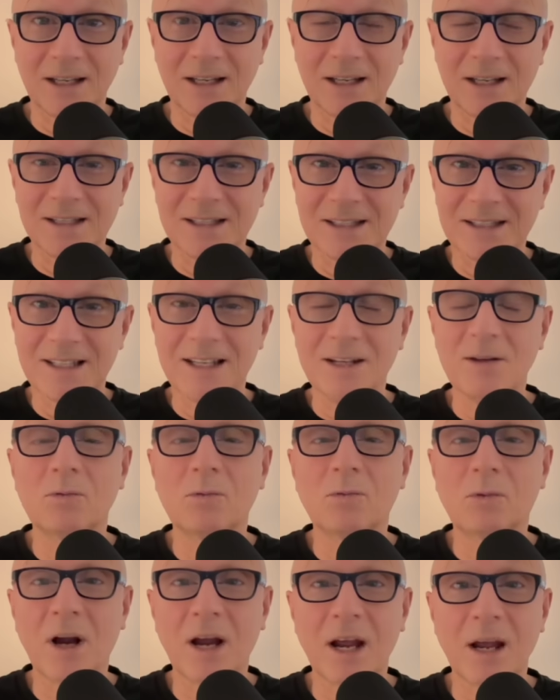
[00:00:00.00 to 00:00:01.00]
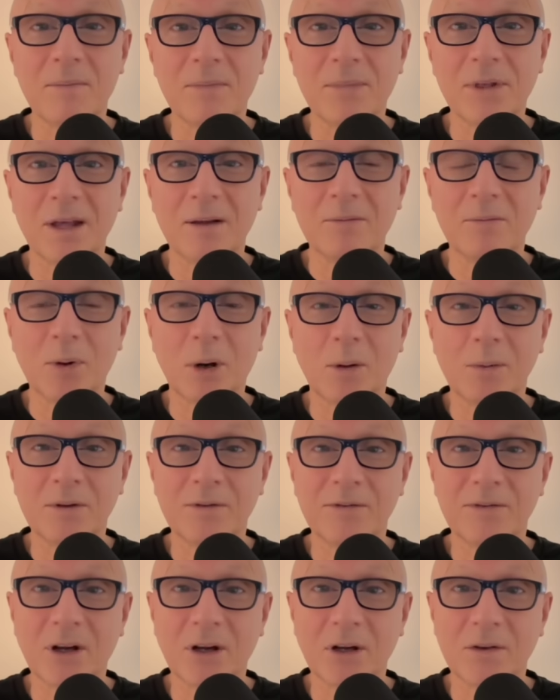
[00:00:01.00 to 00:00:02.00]
steel ramp that probably
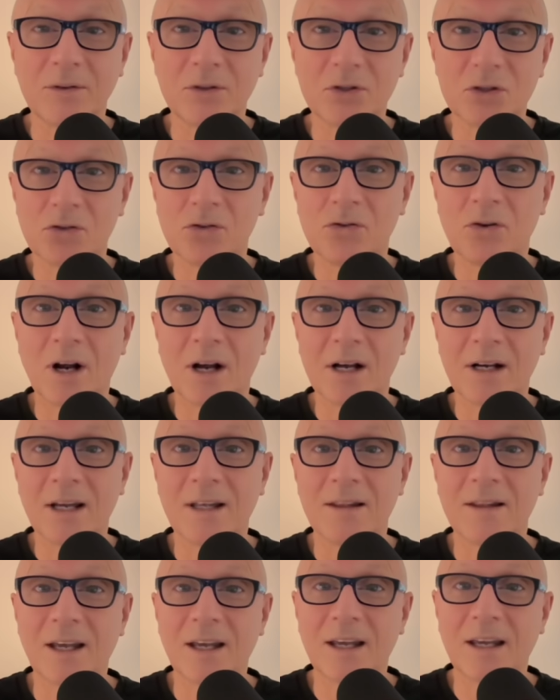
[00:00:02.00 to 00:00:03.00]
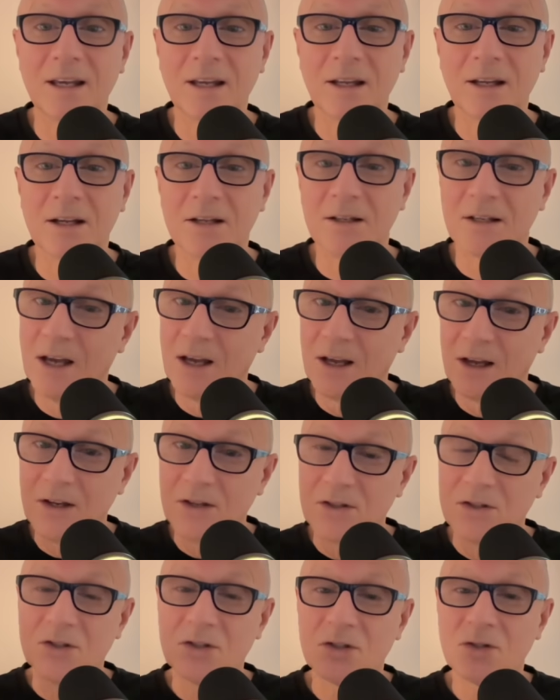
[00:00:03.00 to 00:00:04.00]
fell off a truck, and they hit it
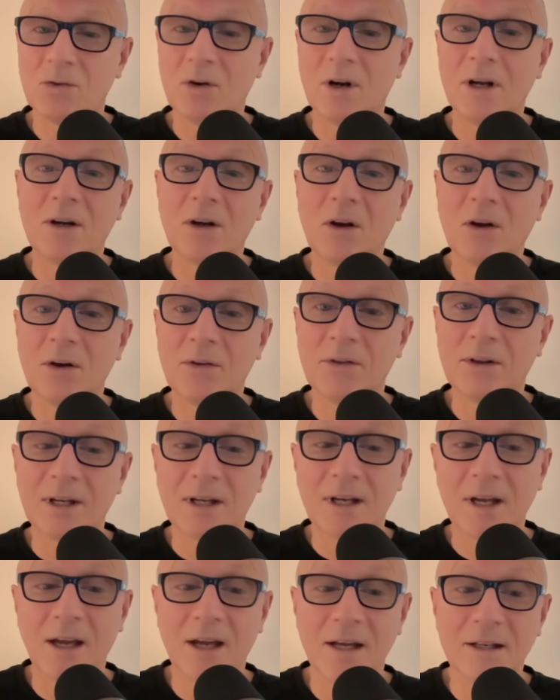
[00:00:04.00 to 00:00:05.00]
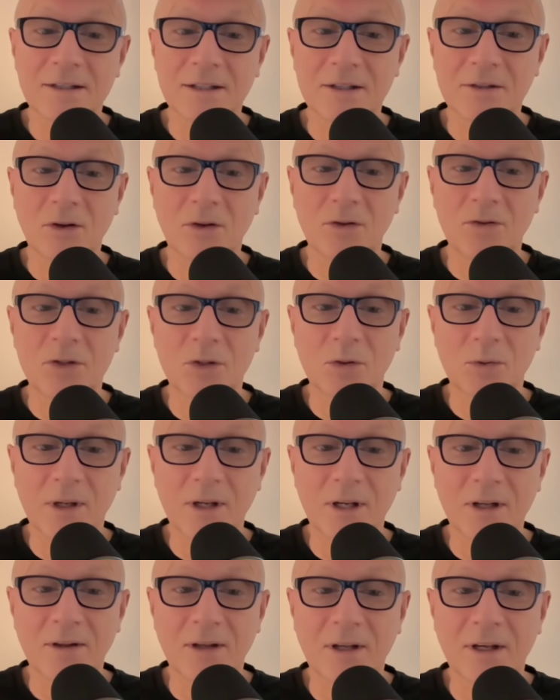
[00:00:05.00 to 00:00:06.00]
straight on. The car did not do
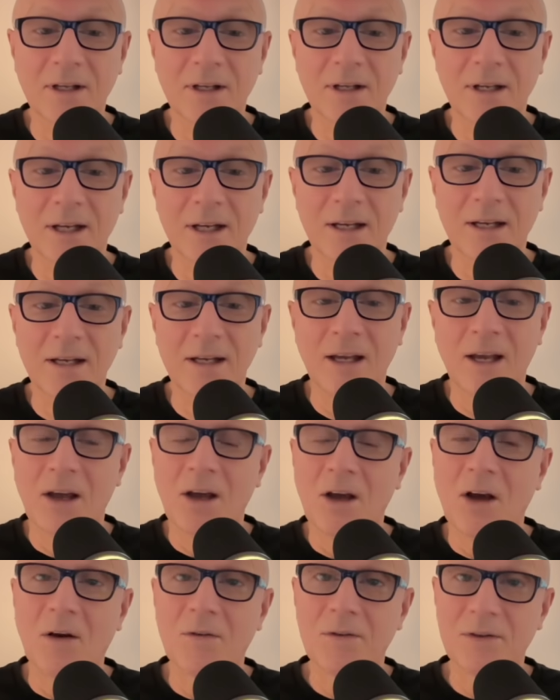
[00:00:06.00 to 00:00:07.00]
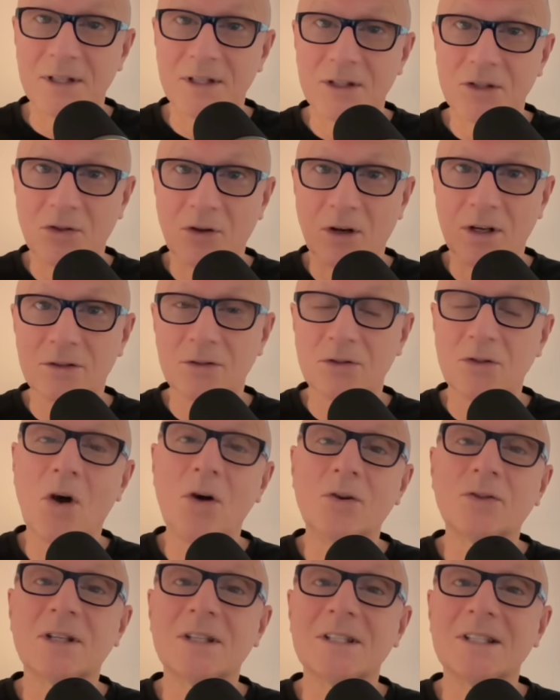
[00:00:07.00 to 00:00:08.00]
anything, and he, obviously trying
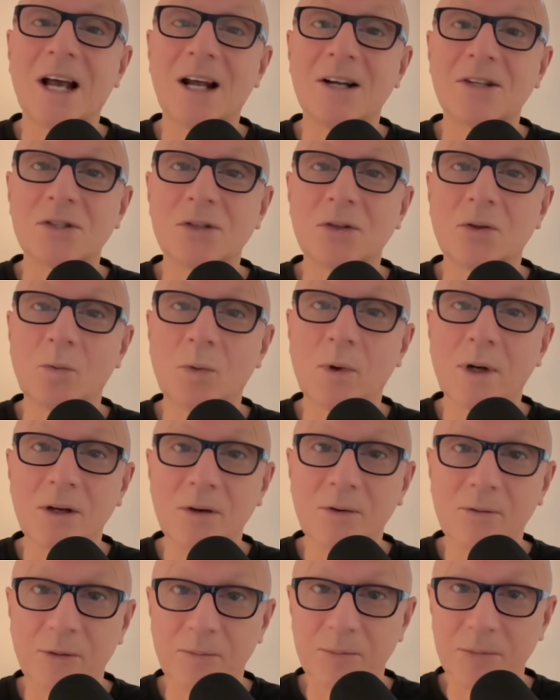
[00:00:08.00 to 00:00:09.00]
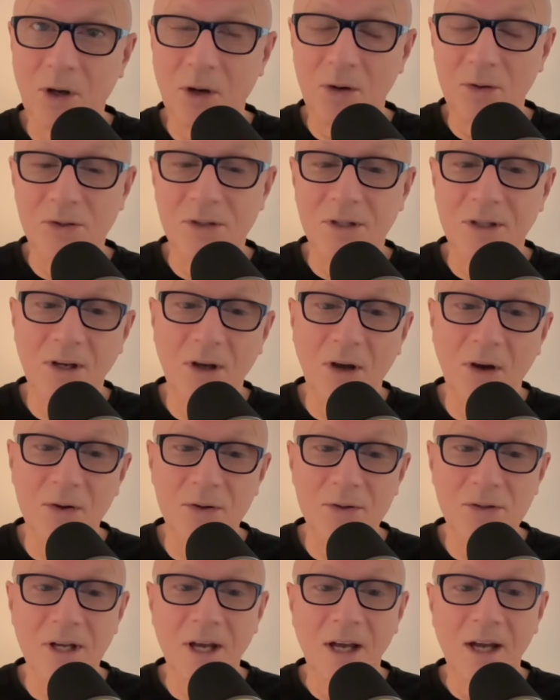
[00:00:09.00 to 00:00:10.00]
not to touch the wheel from coast to
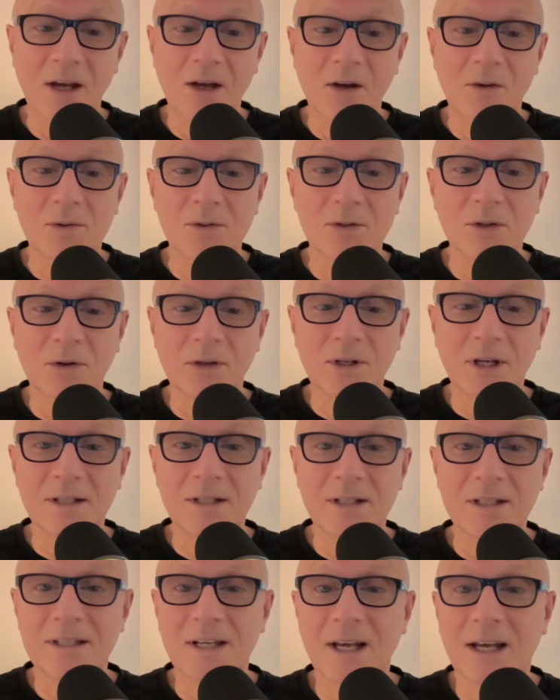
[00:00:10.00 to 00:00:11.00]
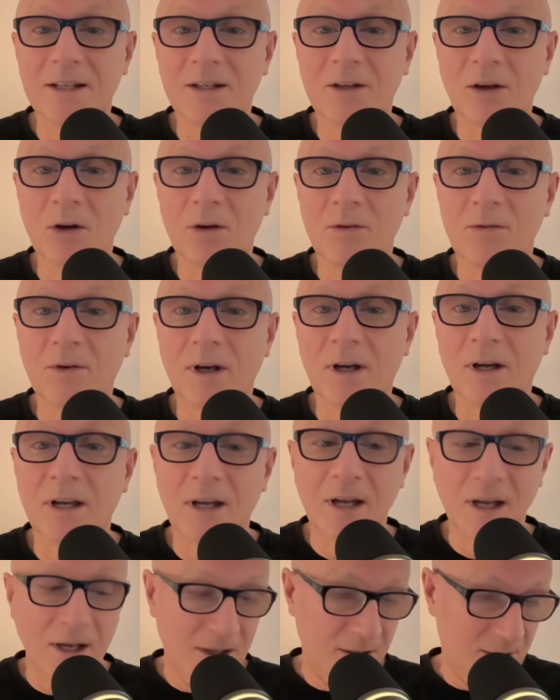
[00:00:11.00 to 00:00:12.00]
coast, was not keen to take over.
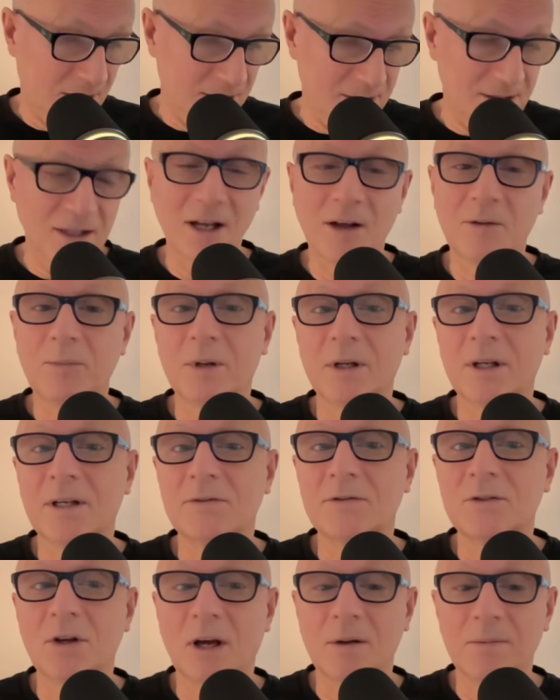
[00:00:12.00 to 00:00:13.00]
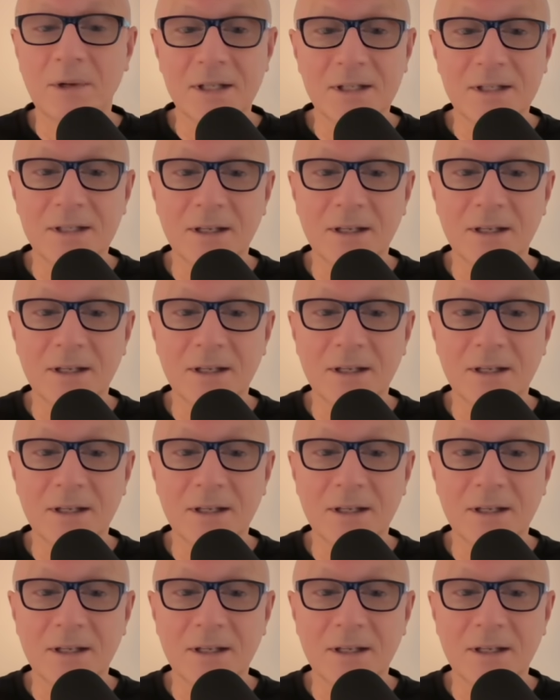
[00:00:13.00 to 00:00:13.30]
They did have plenty of time. Let's